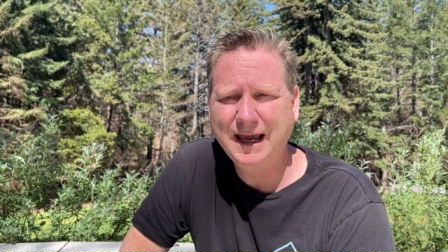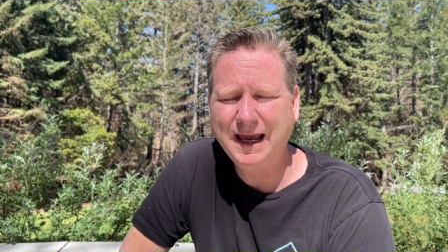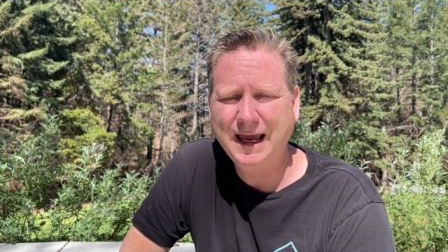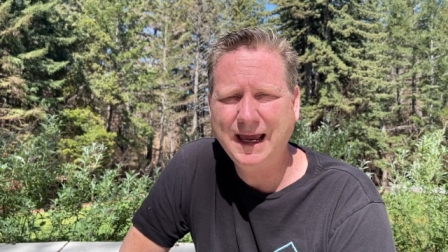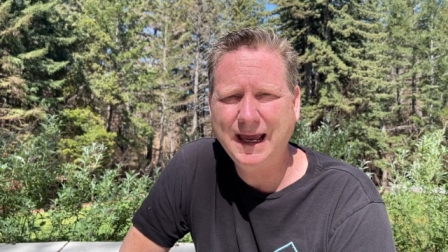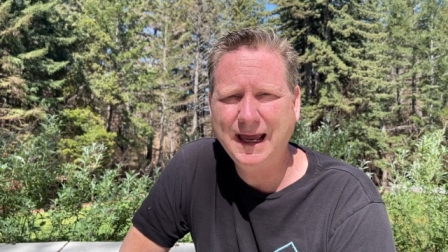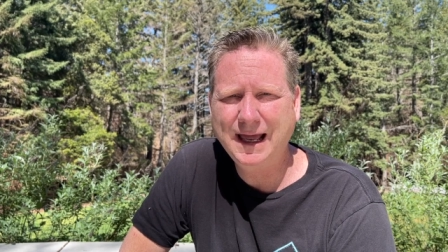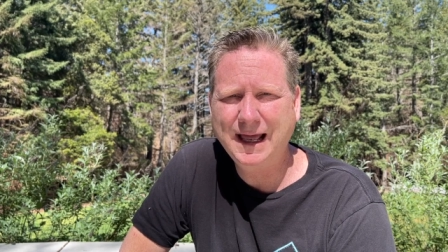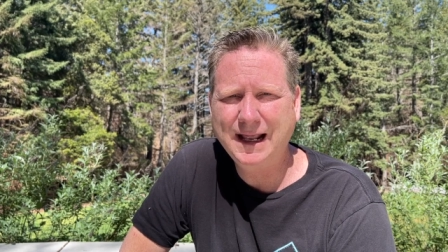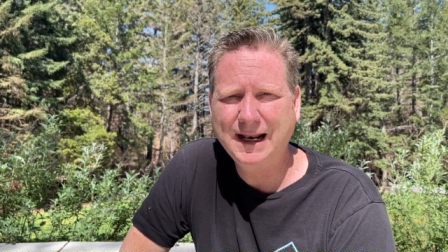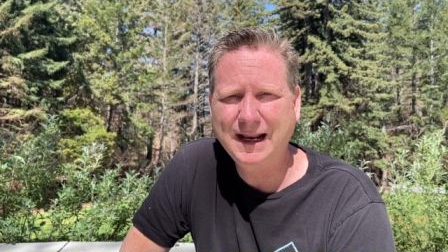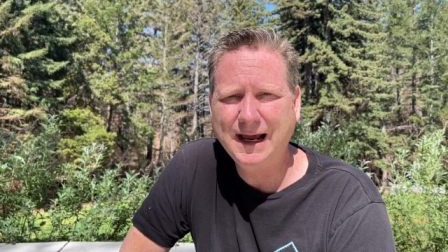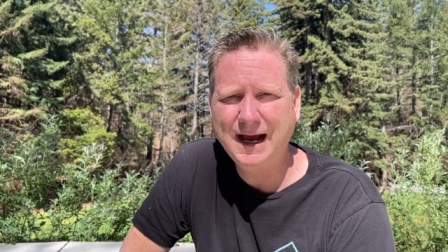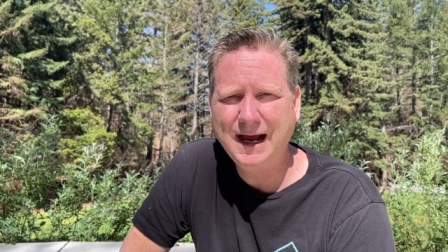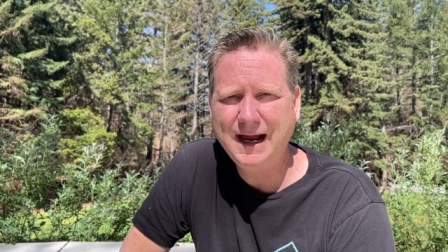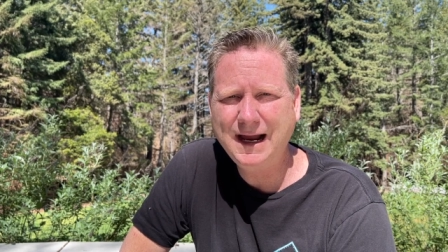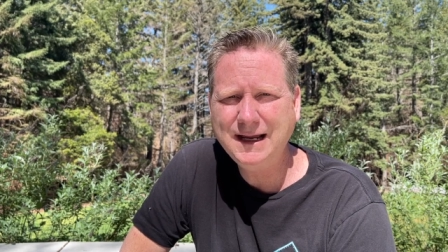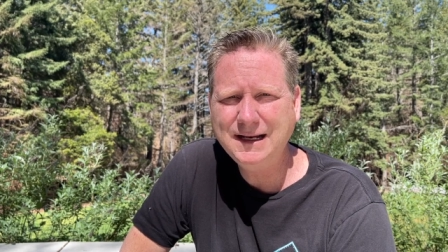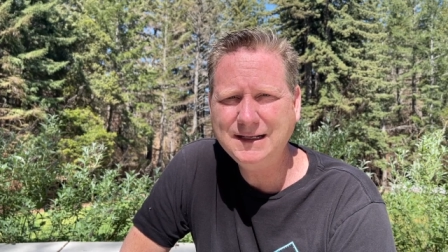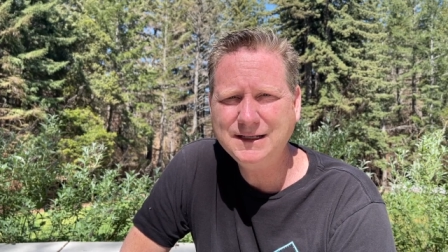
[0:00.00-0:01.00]
and
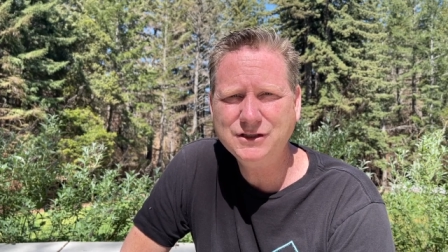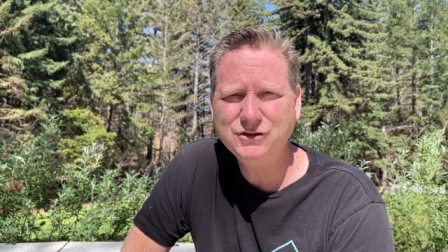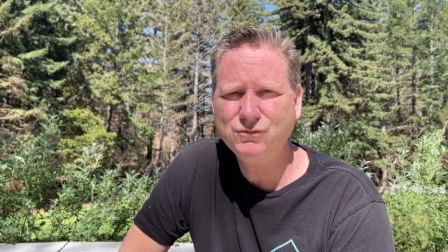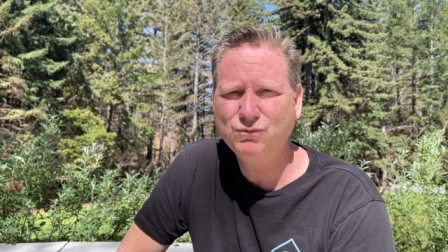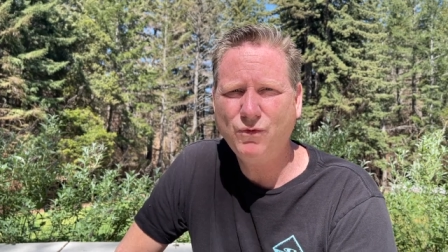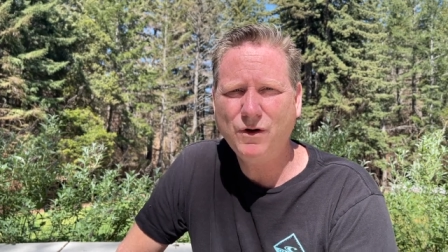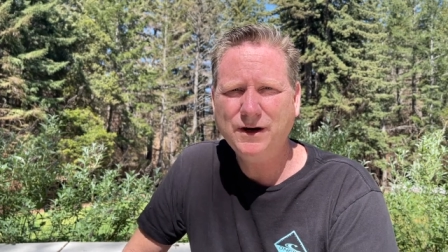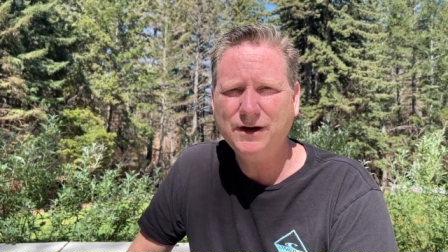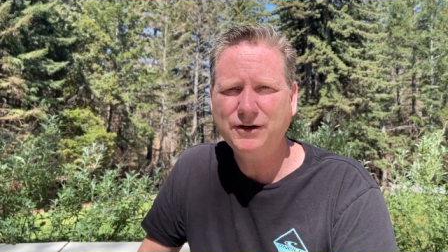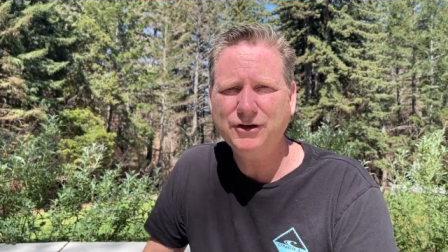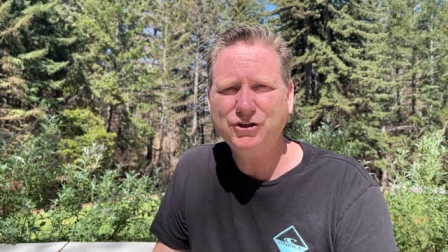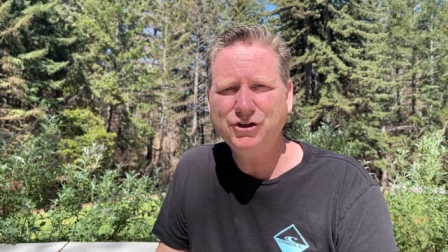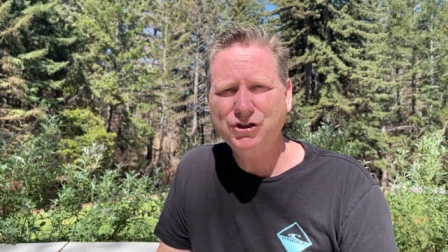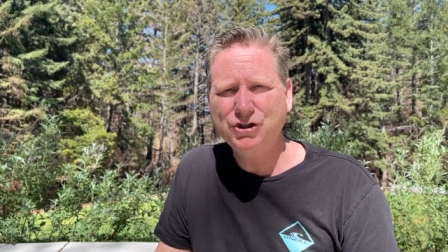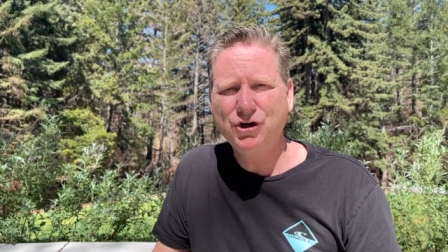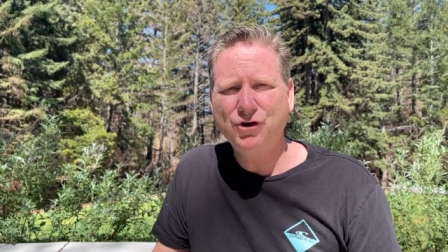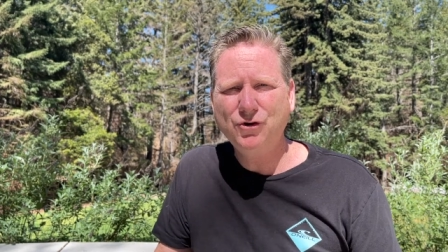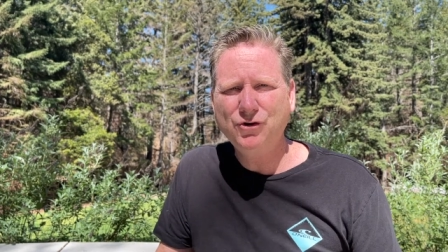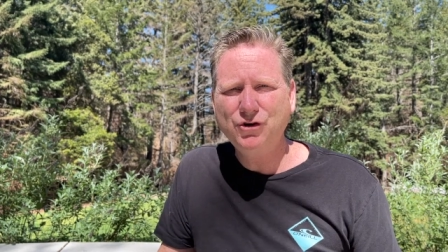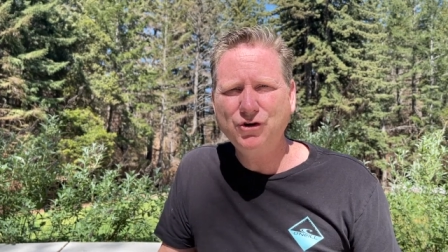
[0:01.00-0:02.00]
I just wanted to
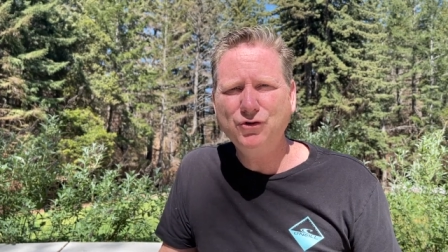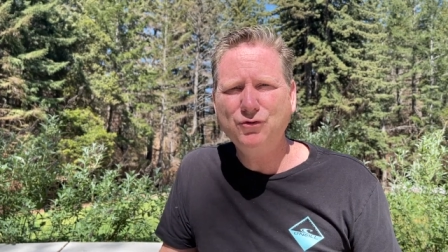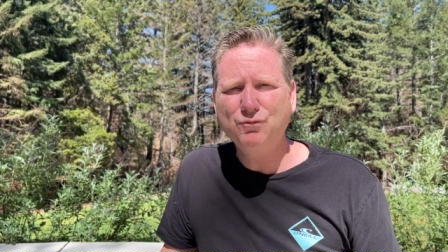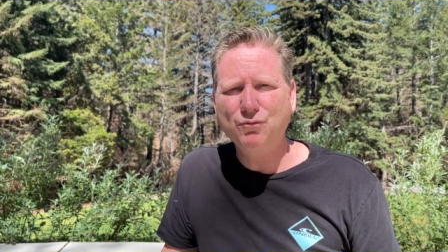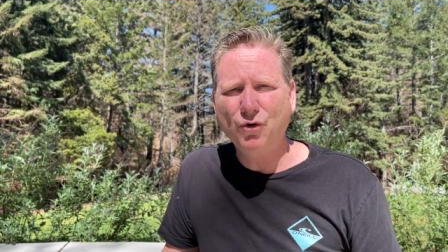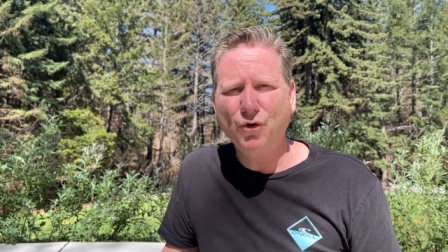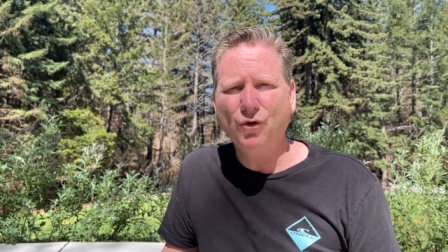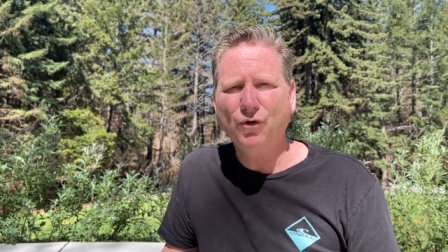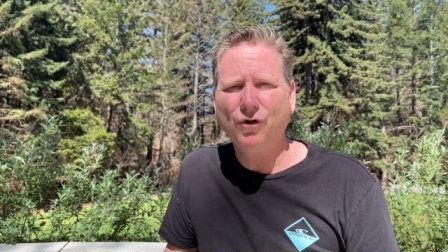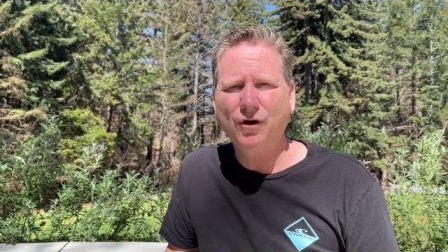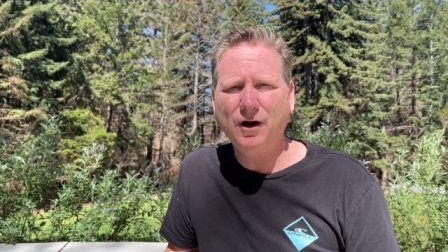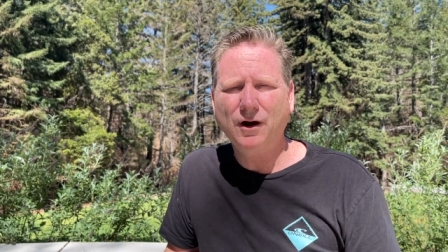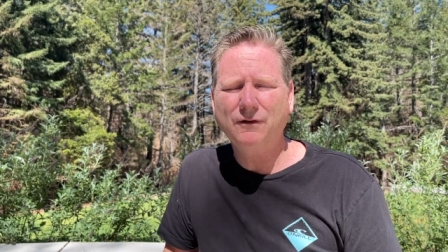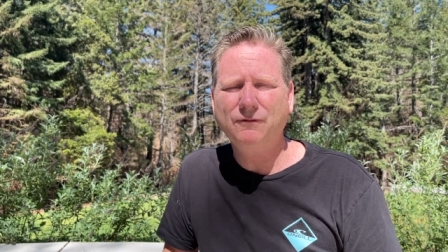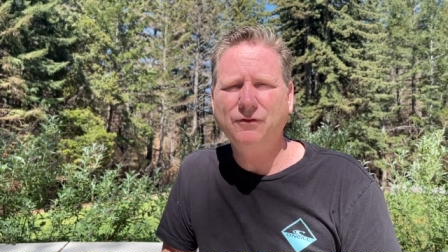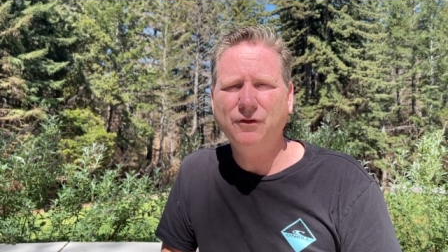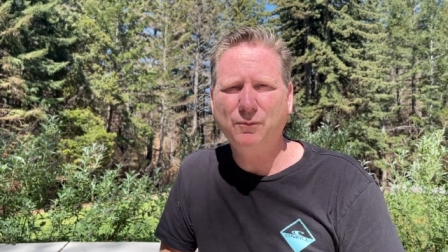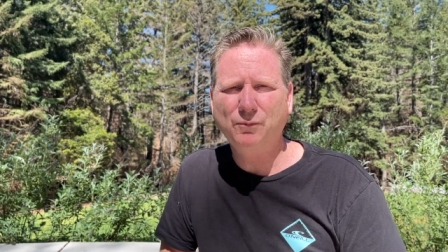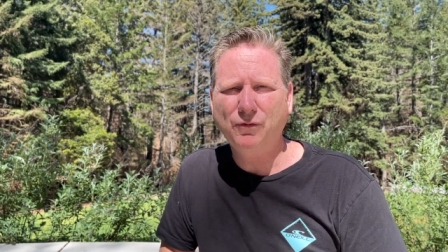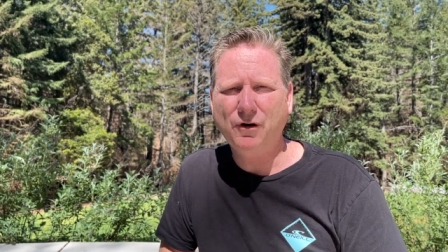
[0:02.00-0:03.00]
show you more
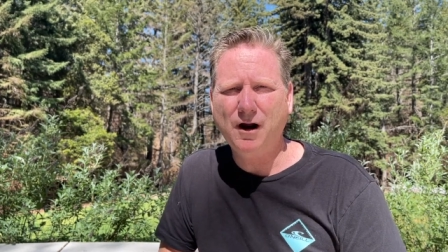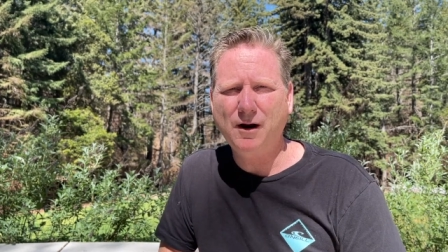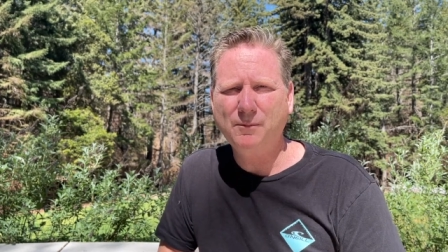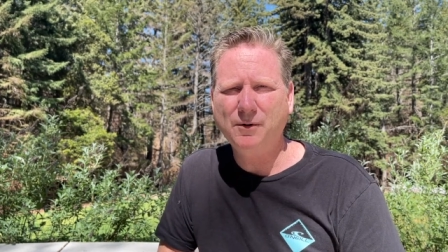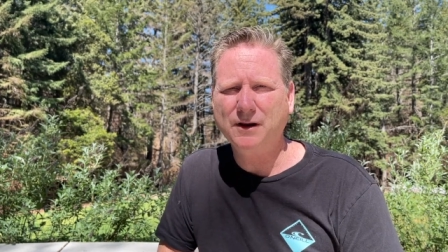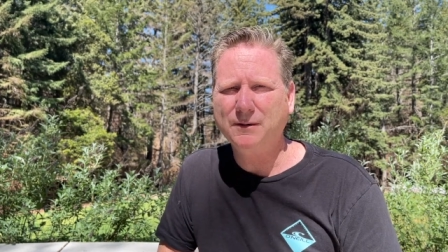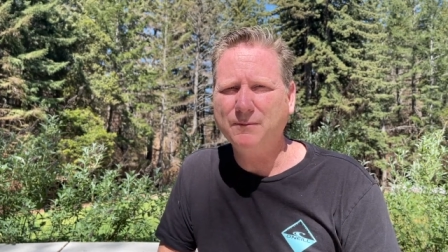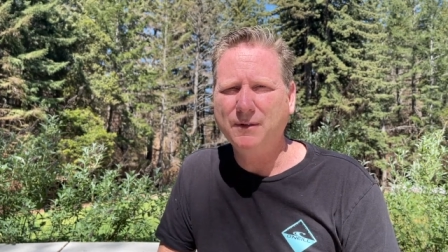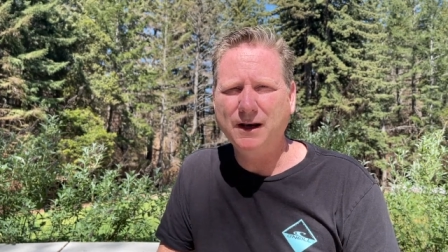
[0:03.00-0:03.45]
of the property.